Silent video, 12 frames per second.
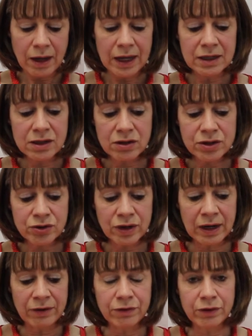Industrial
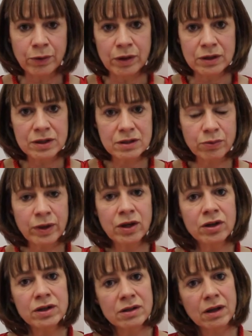influence, we
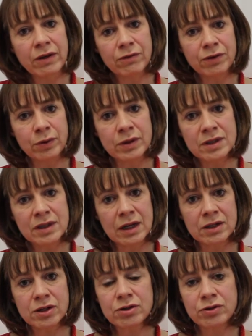could influence the
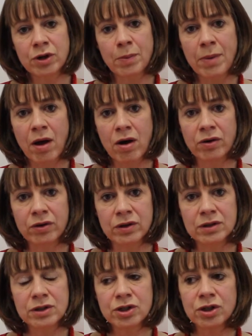industrial
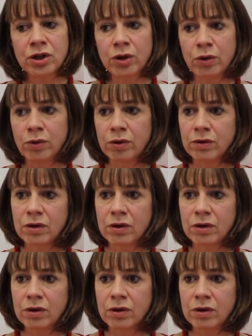partners to